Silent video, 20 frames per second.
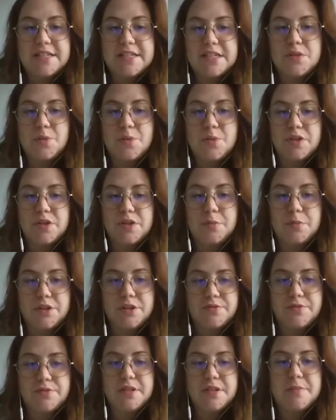this water
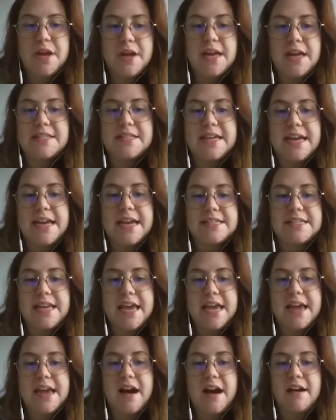pretreatment,
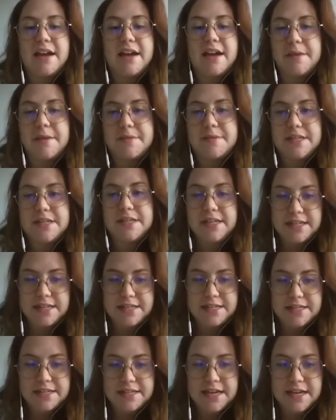RCA are kept
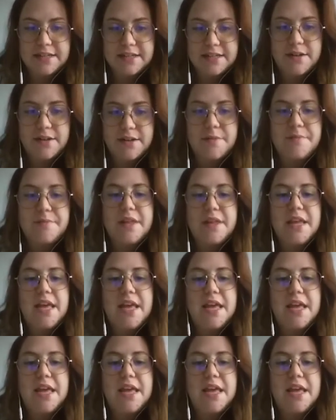in desiccator.